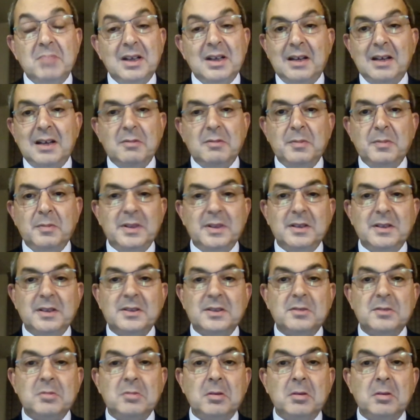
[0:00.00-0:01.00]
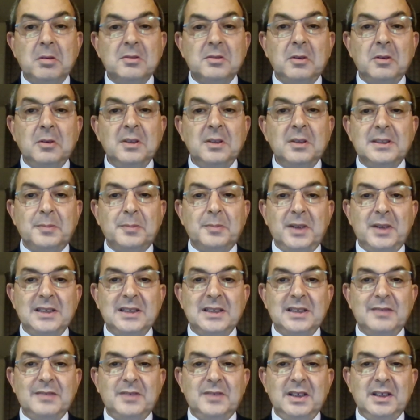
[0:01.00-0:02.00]
I would be totally
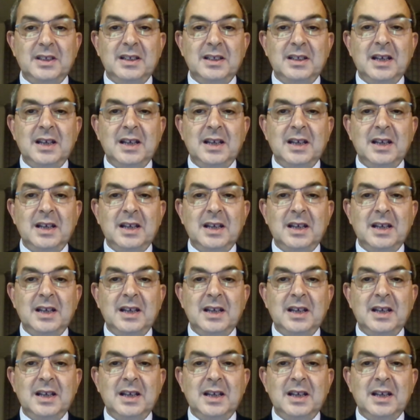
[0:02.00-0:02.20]
surprised if